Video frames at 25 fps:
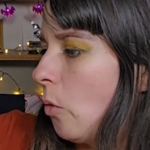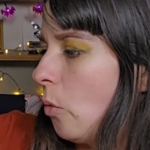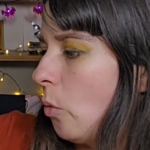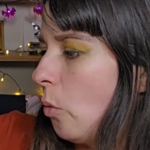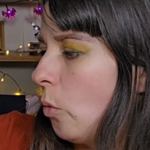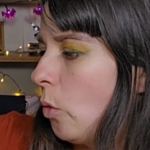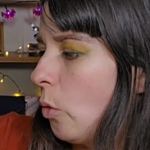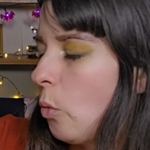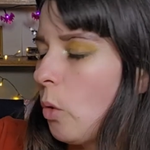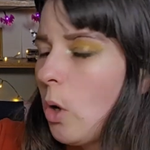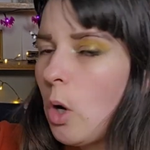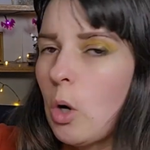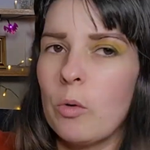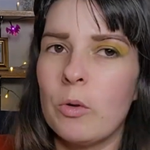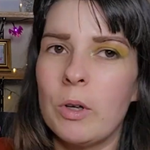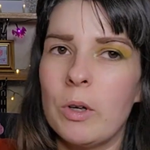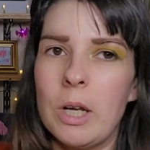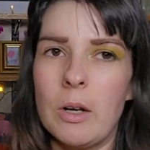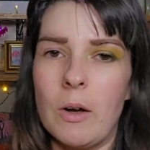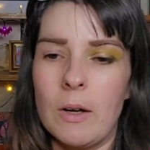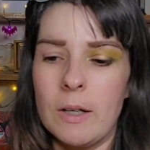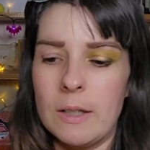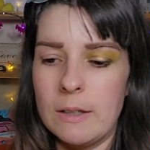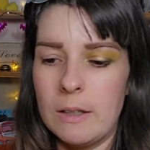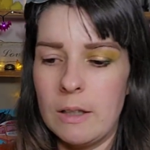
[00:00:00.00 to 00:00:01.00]
would work really
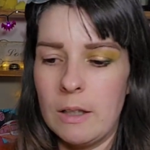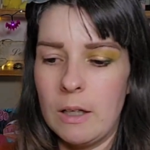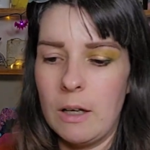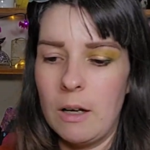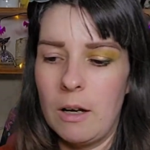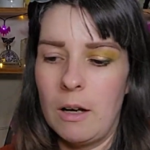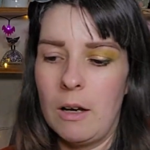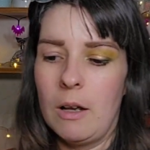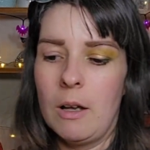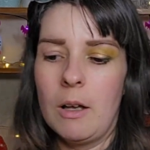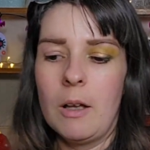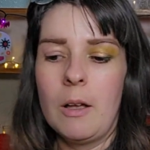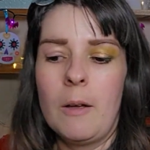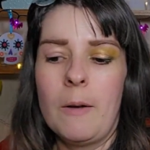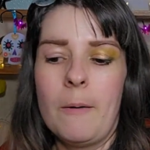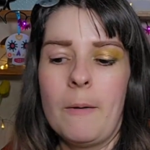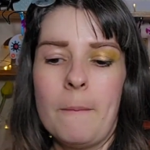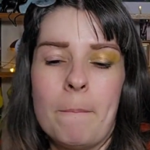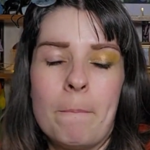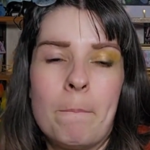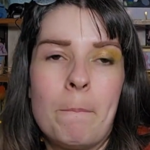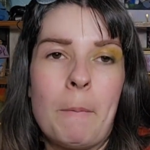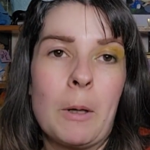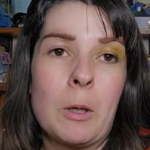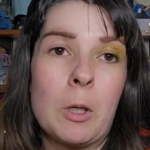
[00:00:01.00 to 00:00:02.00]
nicely.
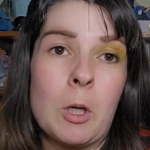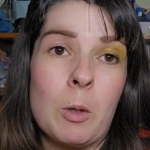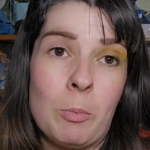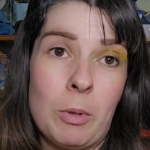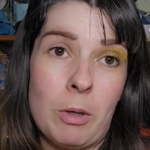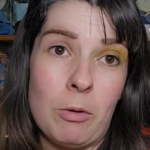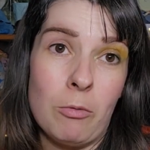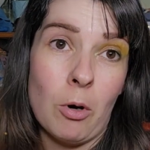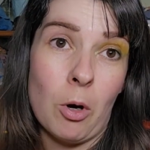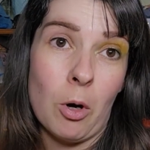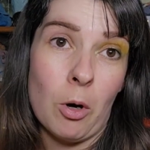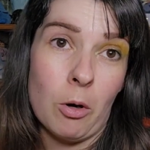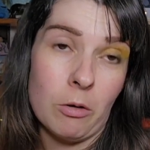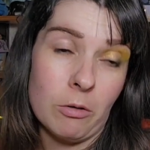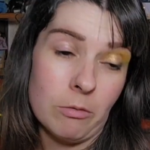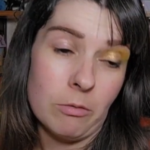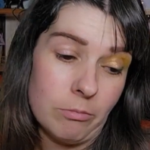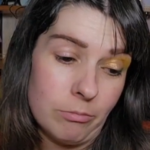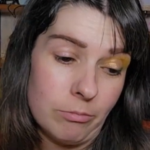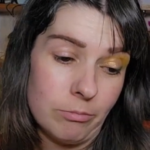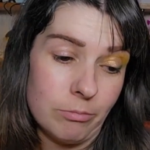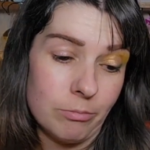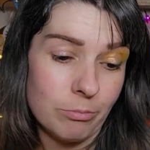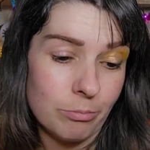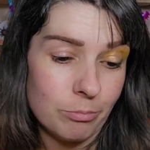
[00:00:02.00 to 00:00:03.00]
I could be wrong.
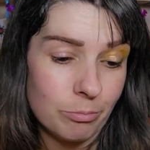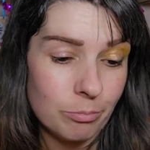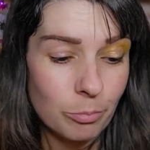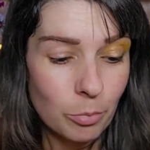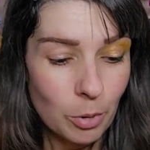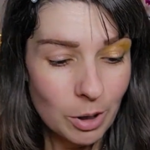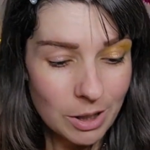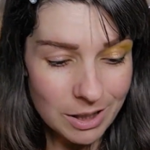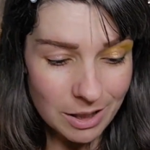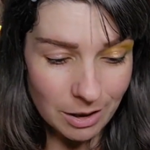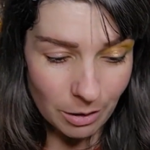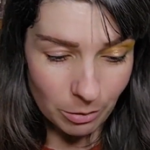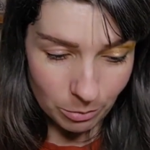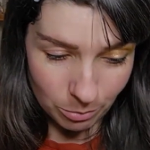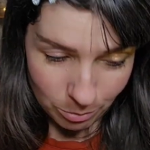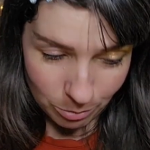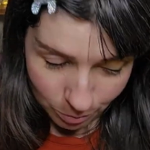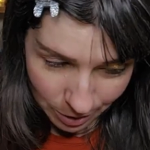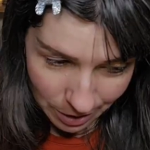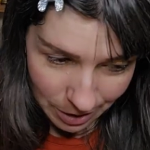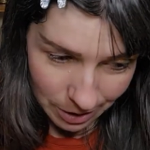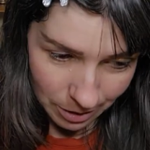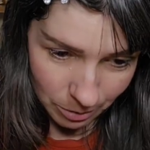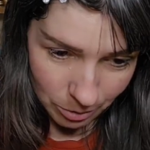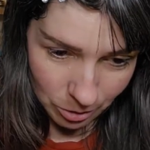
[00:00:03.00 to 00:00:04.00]
We
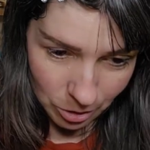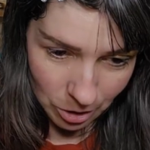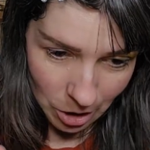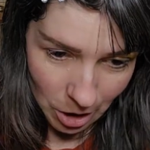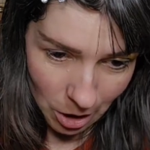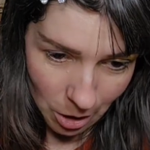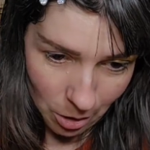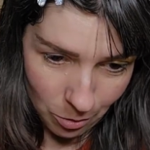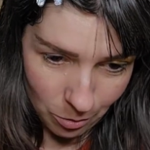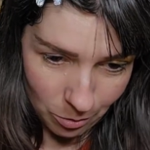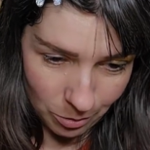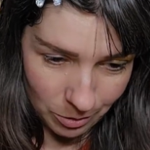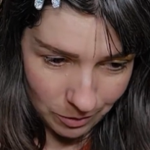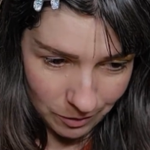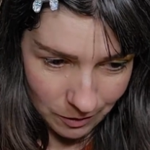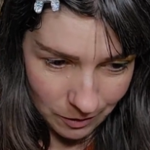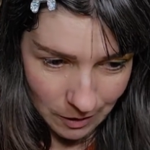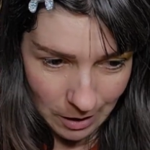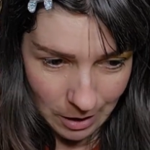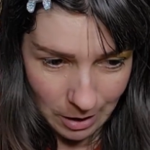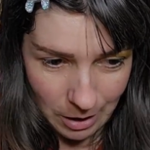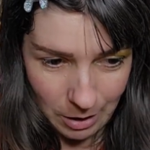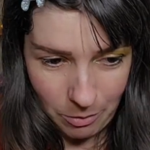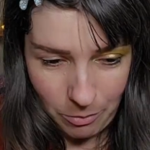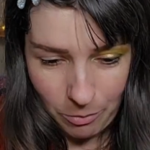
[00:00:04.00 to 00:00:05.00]
shall
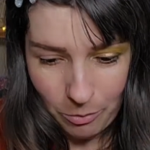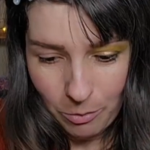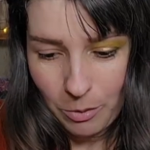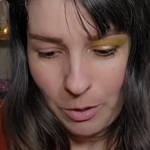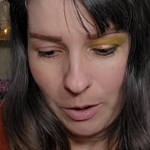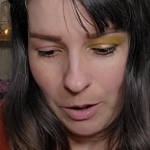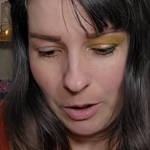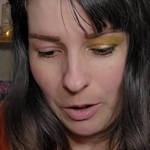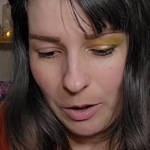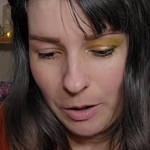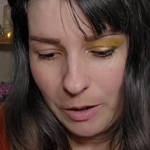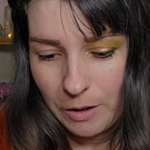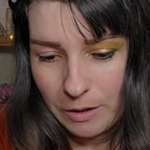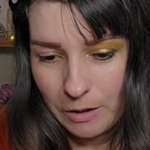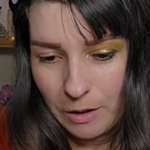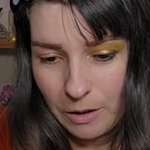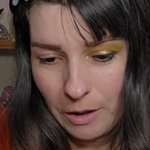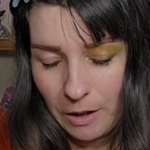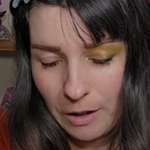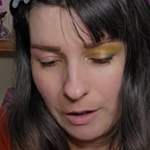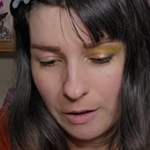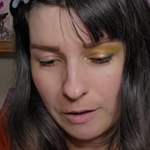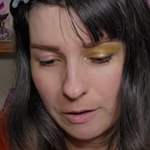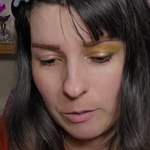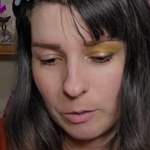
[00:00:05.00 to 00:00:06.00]
see what it looks
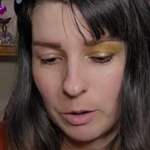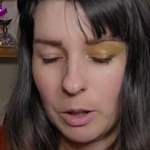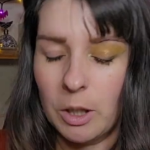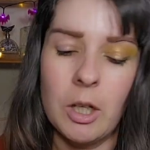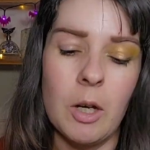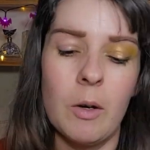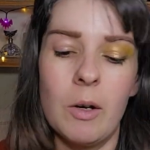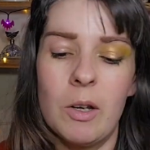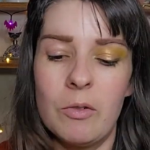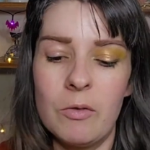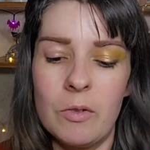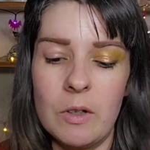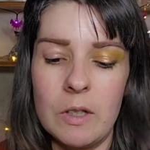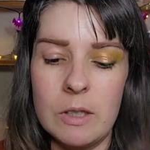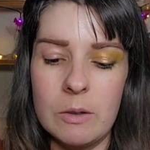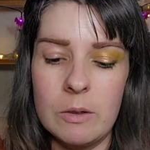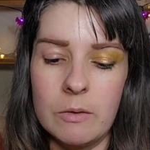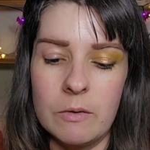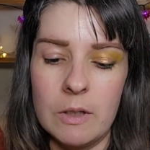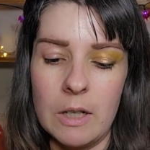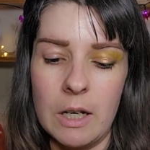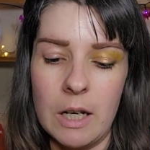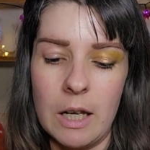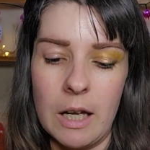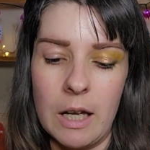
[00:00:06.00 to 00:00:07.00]
like. So I'm going to go in first
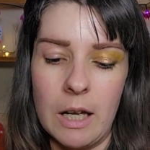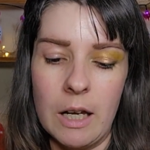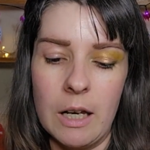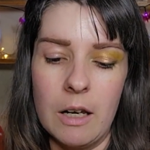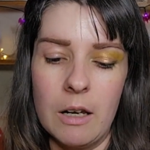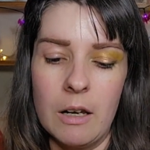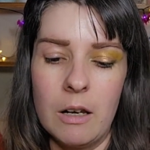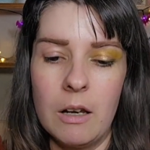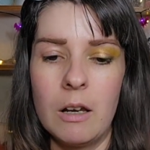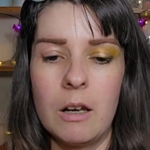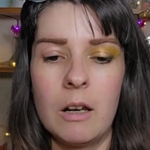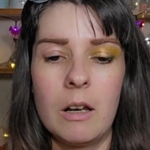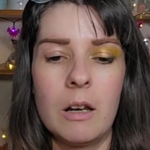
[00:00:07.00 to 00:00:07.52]
with clay,